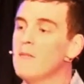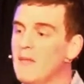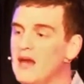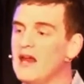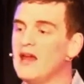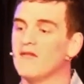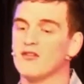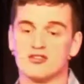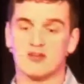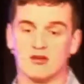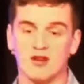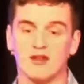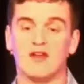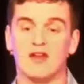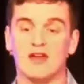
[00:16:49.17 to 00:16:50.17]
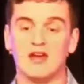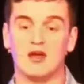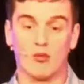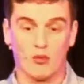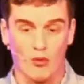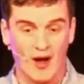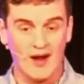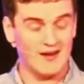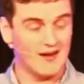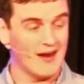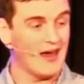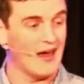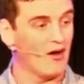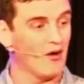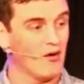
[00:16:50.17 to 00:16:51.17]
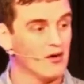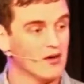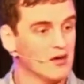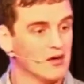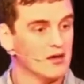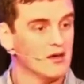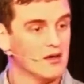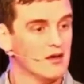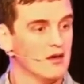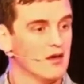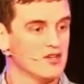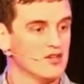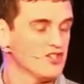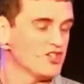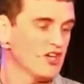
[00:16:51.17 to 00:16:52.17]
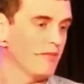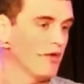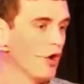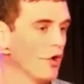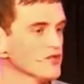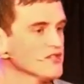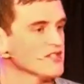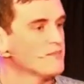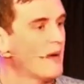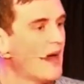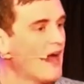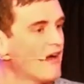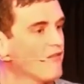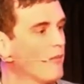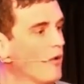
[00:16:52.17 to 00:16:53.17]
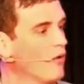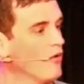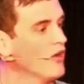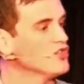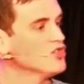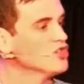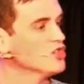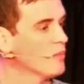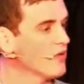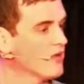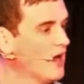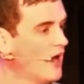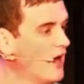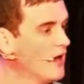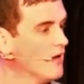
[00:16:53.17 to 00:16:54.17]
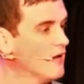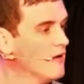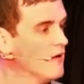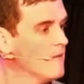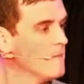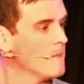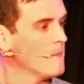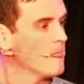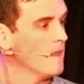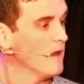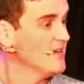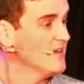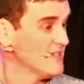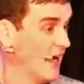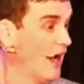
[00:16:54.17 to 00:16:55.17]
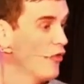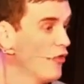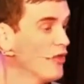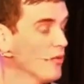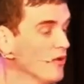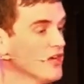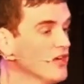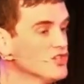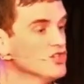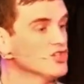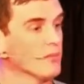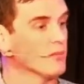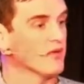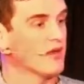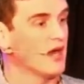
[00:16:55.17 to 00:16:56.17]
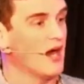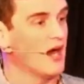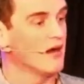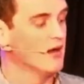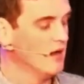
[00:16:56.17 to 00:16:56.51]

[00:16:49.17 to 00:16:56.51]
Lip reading: many of us are living in right now is a shame that holds us back from our relationship with God. At least a healthy relationship with God.